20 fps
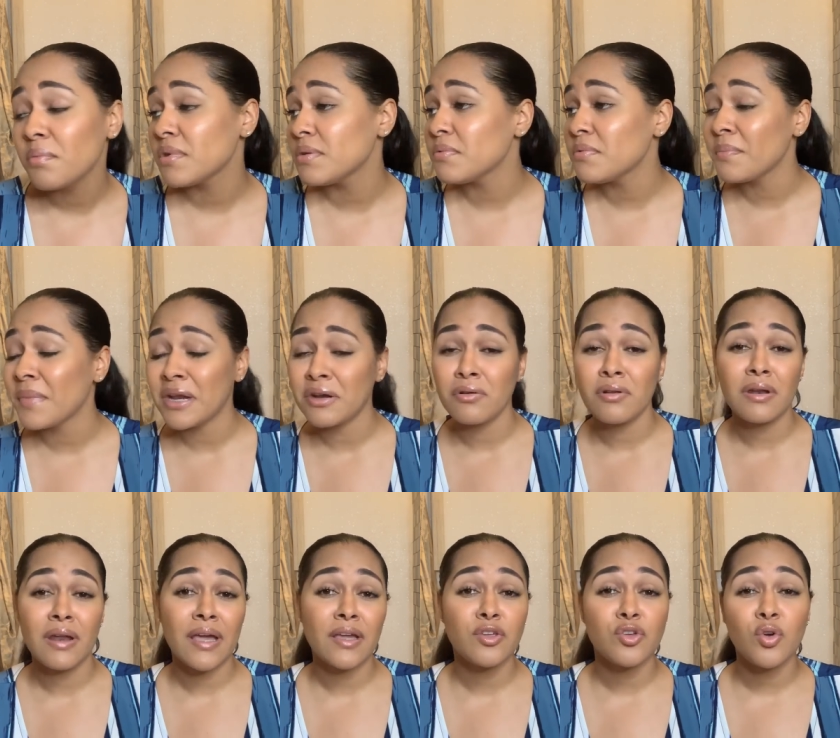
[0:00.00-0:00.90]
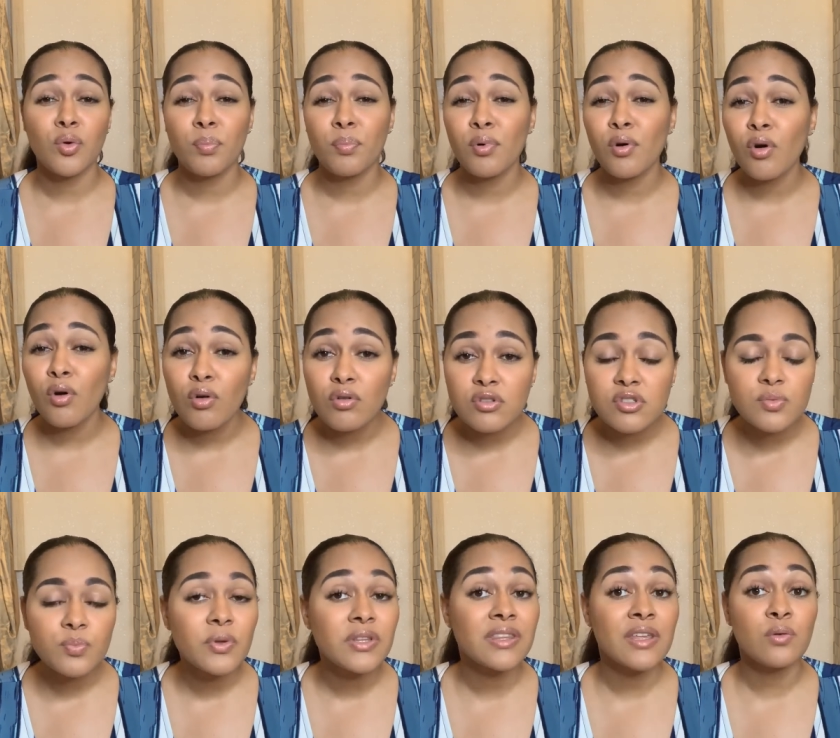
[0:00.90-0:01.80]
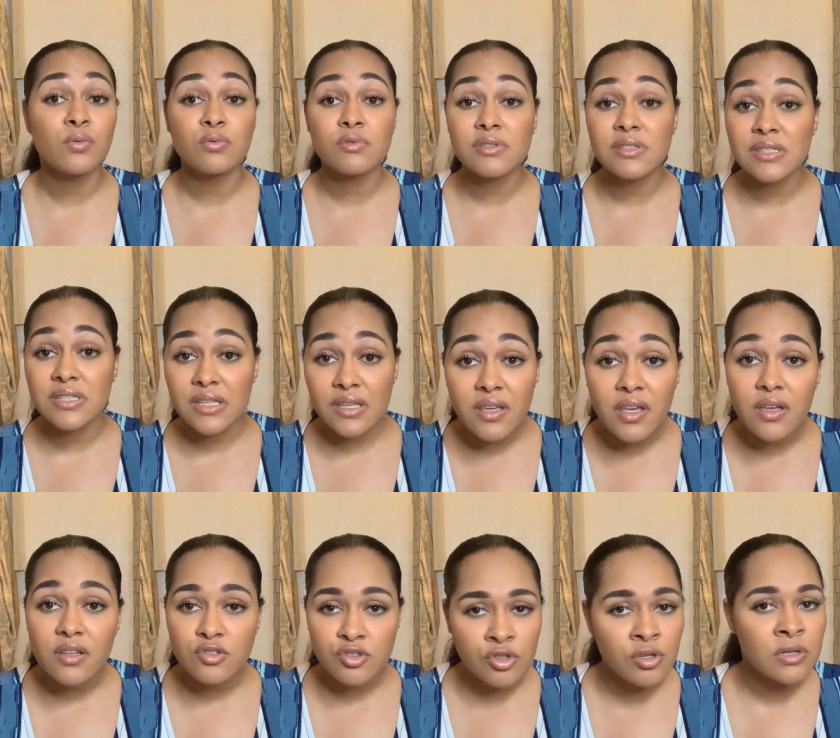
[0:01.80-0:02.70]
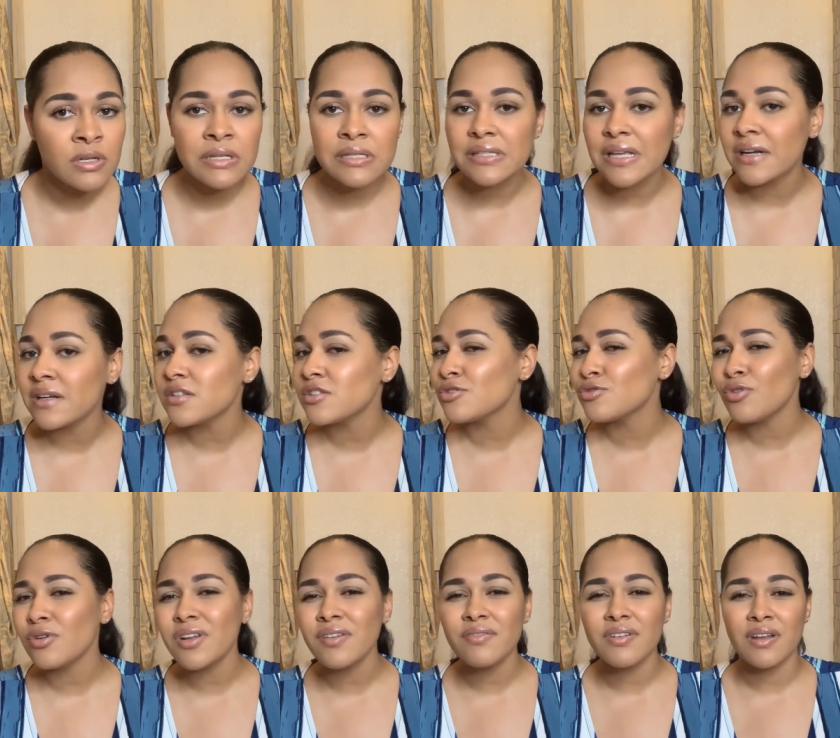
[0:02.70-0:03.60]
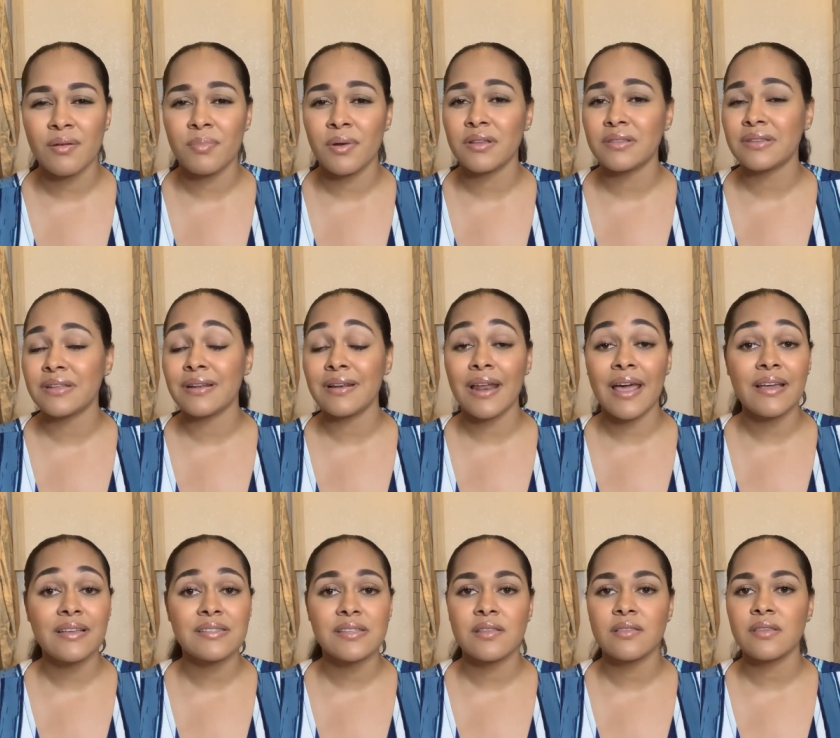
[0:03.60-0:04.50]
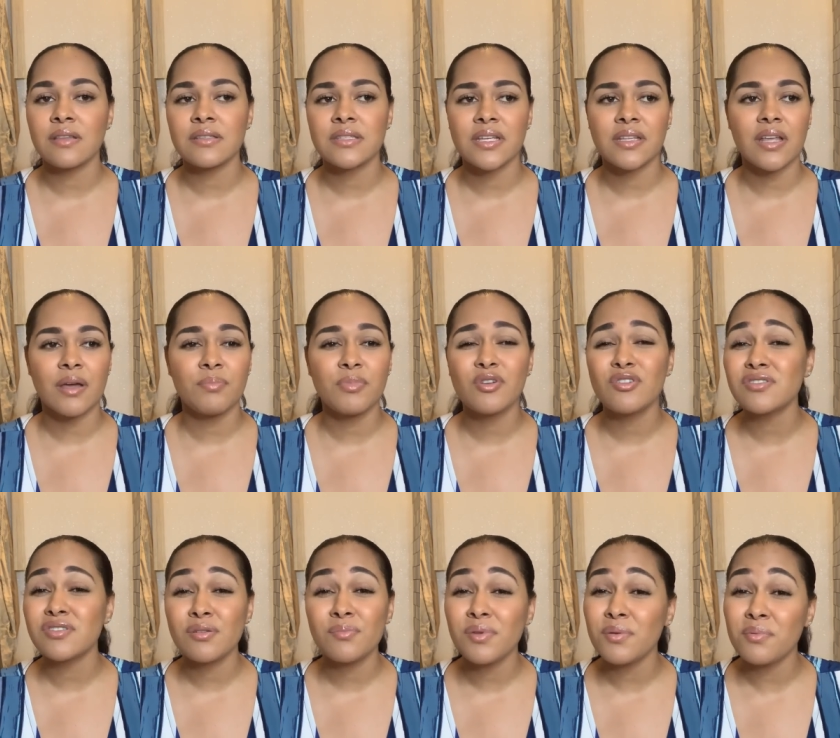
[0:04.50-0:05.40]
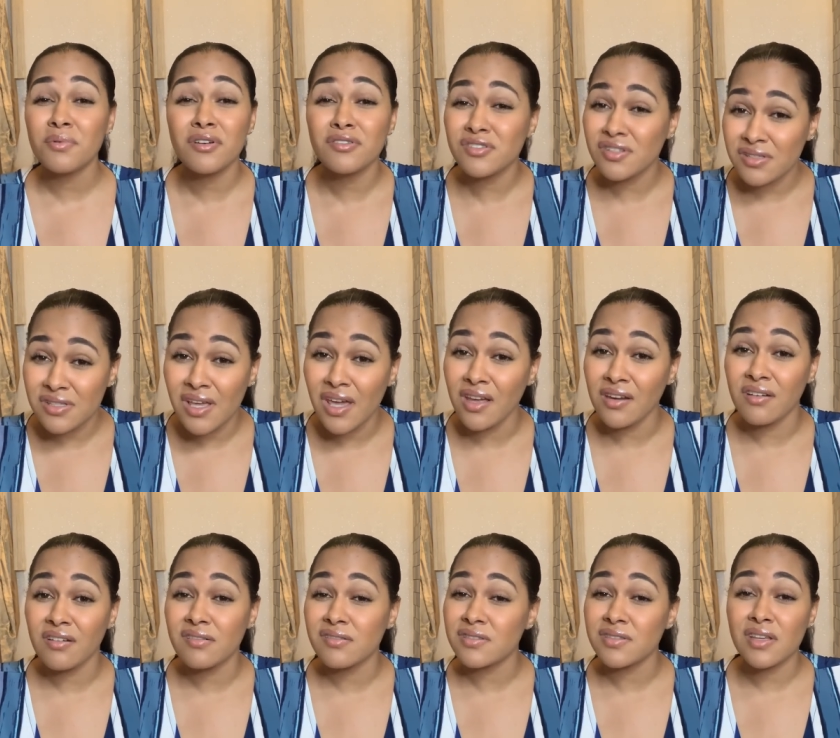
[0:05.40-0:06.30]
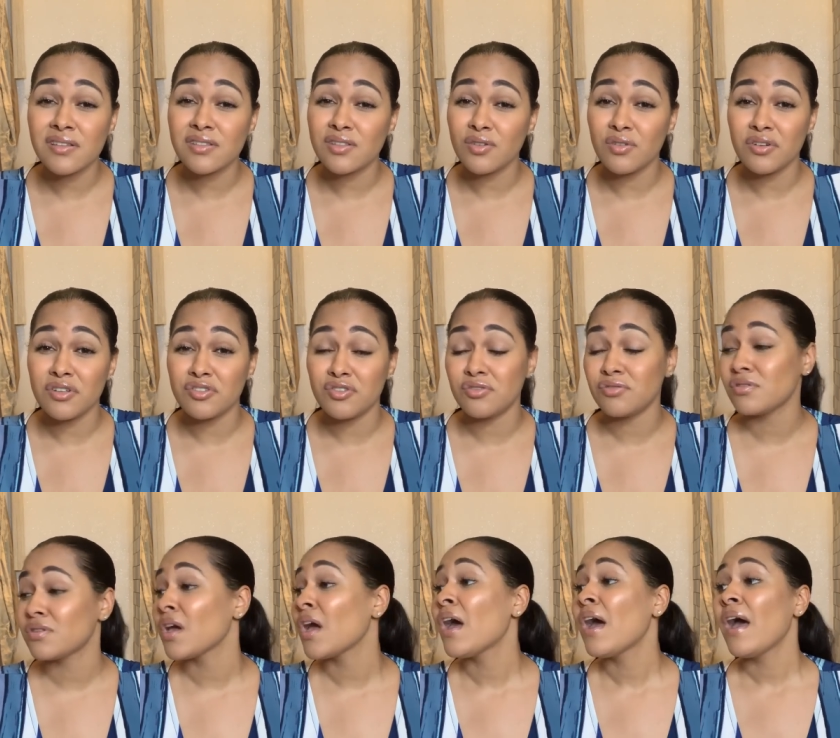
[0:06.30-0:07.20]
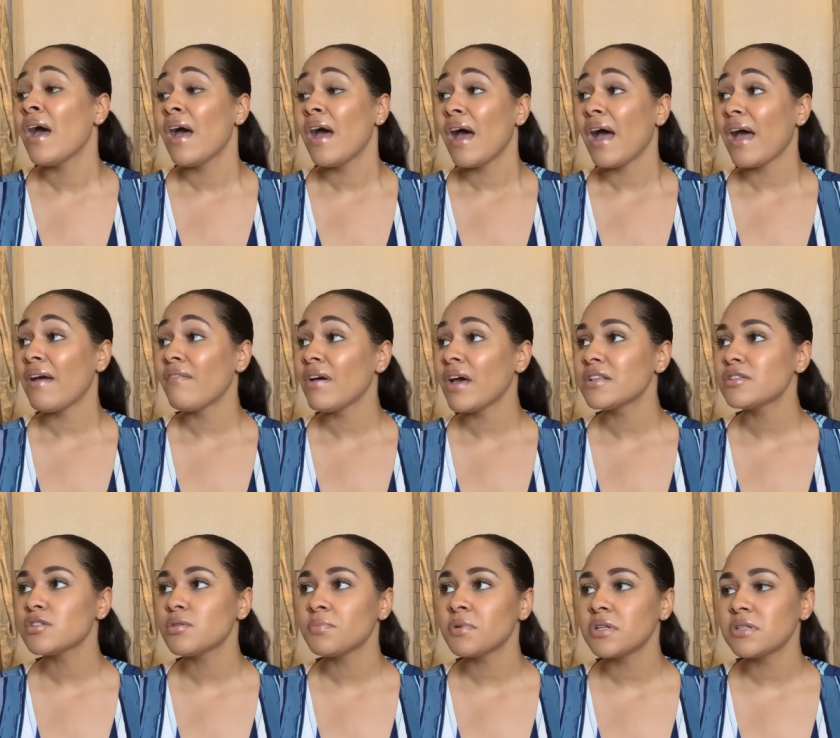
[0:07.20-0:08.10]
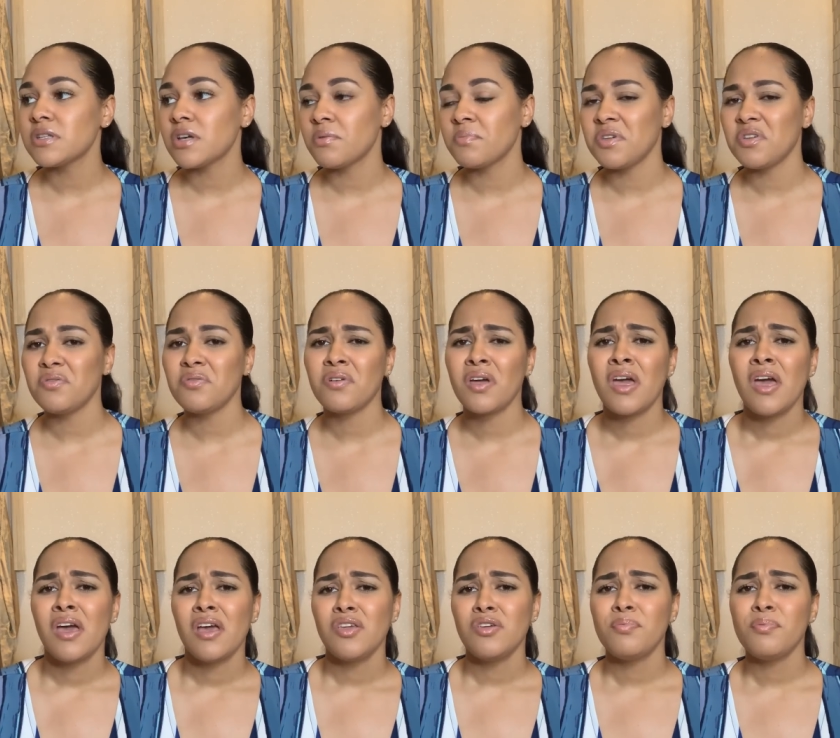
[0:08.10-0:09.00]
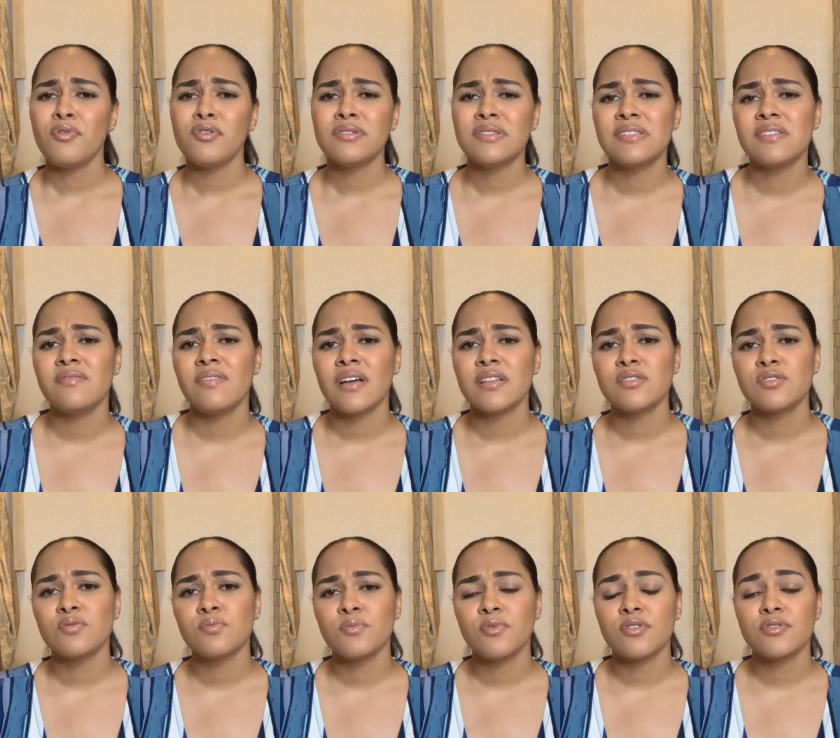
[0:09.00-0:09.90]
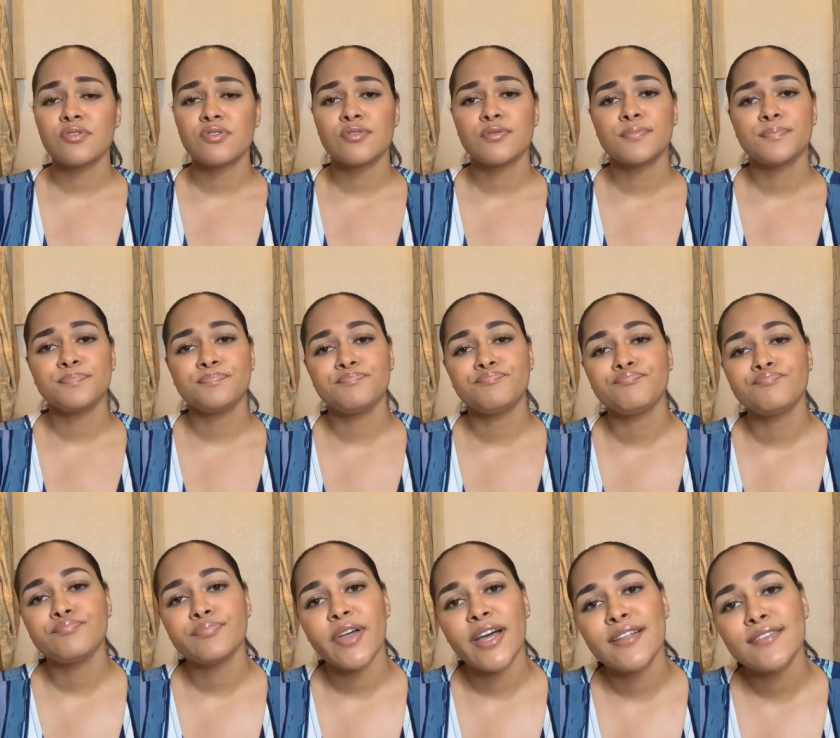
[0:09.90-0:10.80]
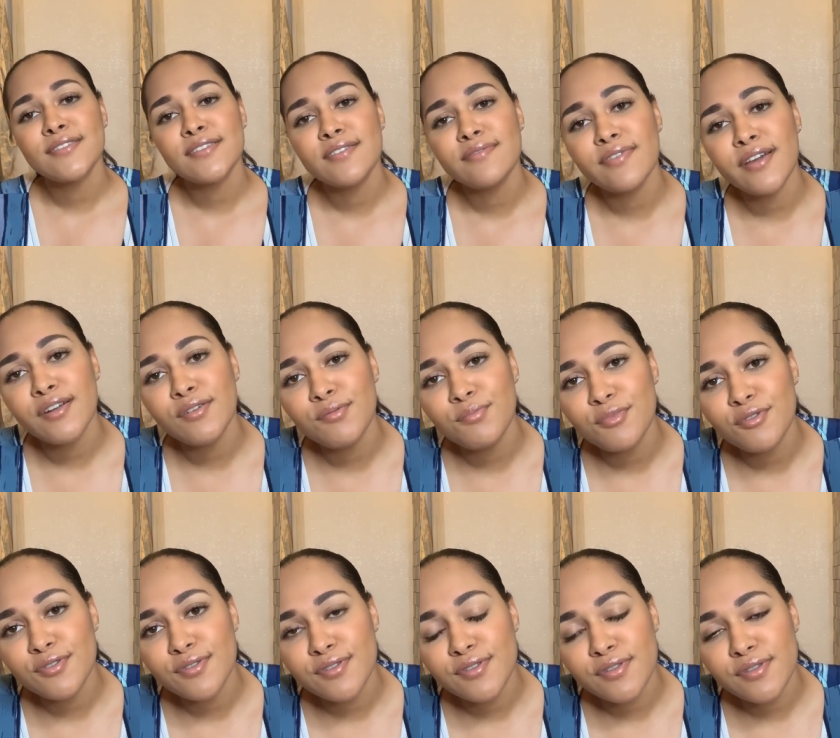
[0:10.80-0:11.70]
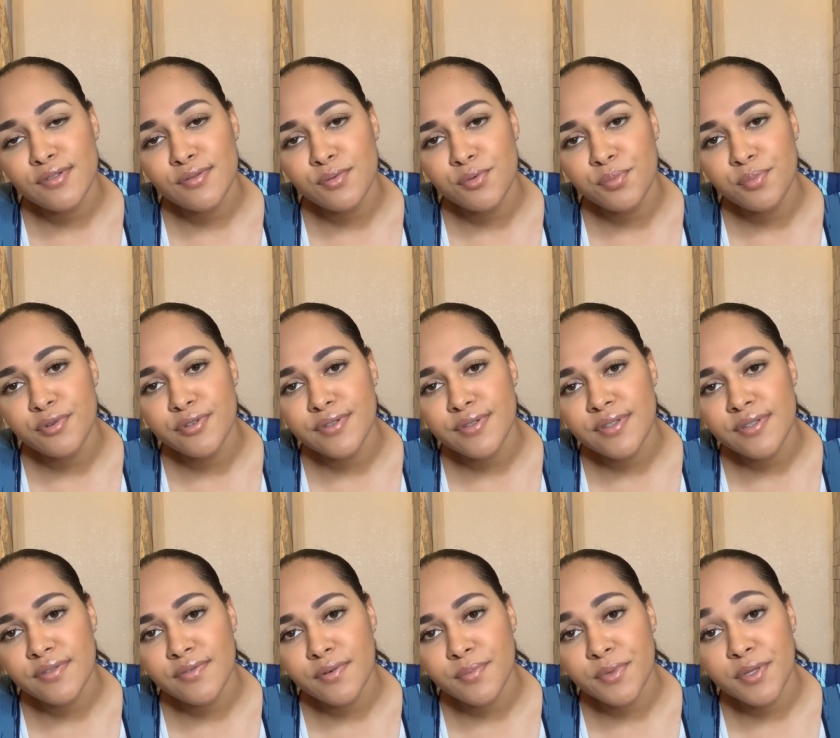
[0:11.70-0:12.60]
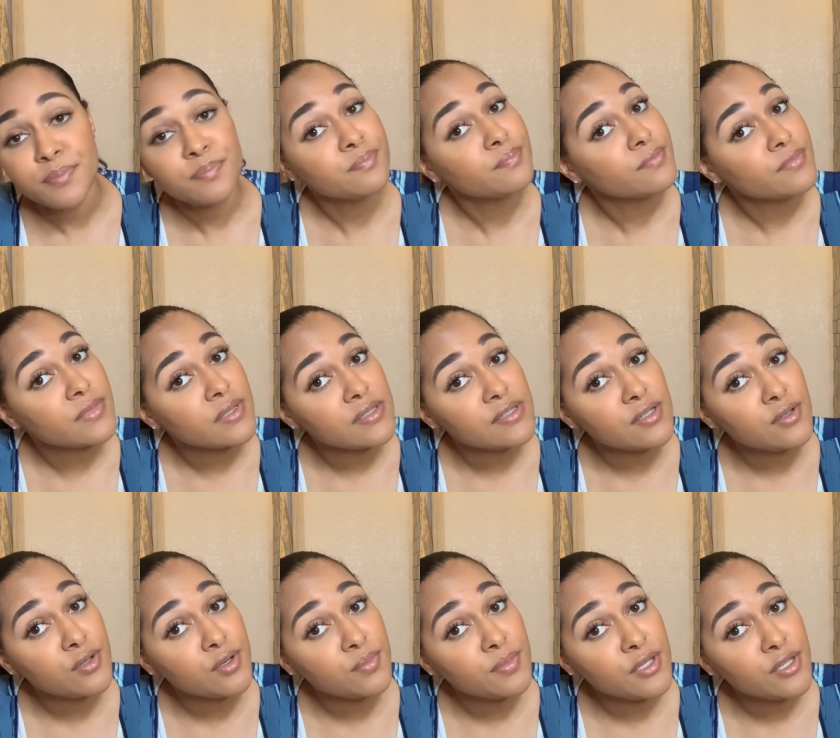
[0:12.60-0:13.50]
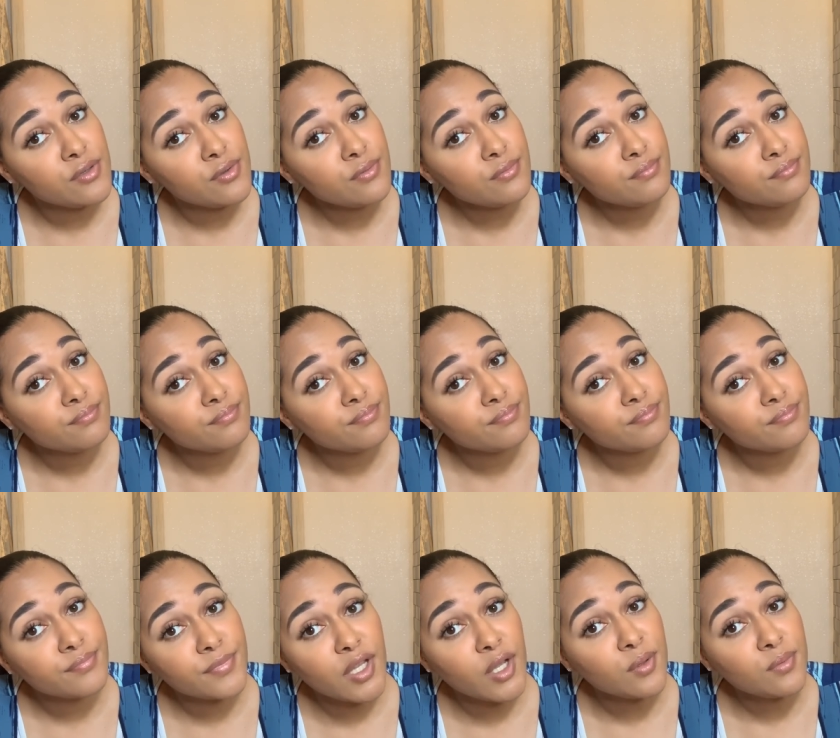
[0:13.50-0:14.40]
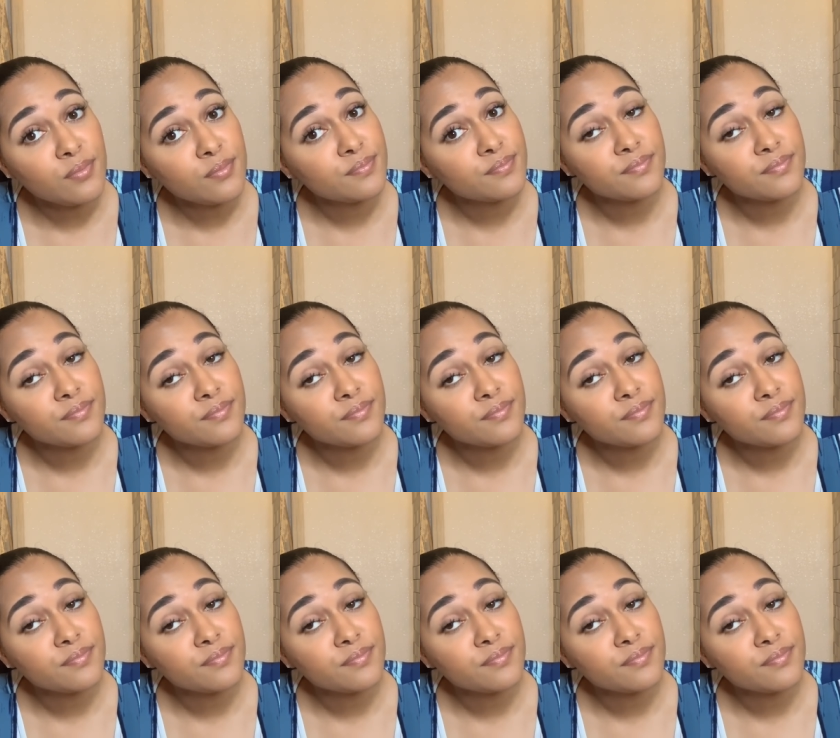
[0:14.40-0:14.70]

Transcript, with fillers: people might not like your post but they will see it do you understand it's not even about the likes and things like that because some people are just haters that's the honest truth i've had somebody tell me oh you post ziva too much and see if i don't post it who will post this for me is it gonna be you no